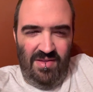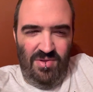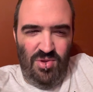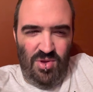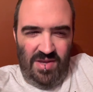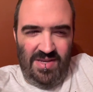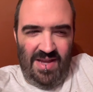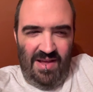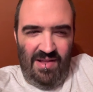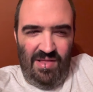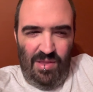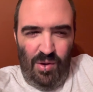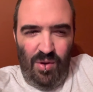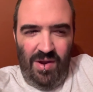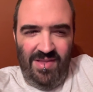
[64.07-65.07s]
shut down
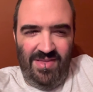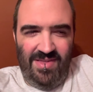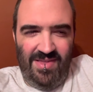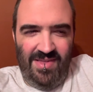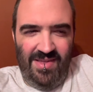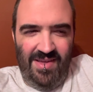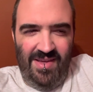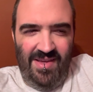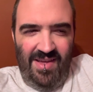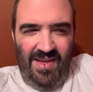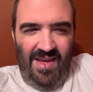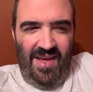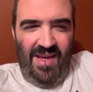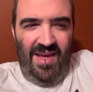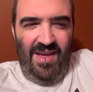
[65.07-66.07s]
Lawrence.
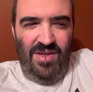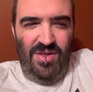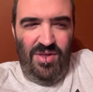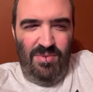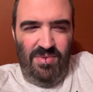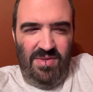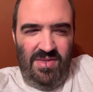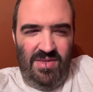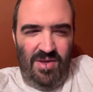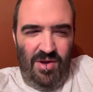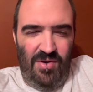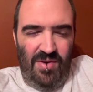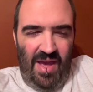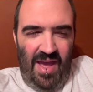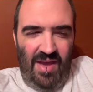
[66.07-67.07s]
She was
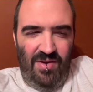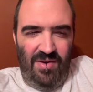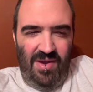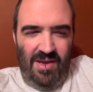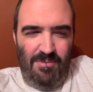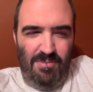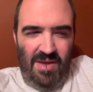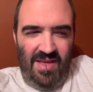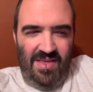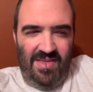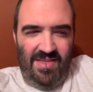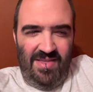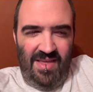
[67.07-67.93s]
so angry and pissed.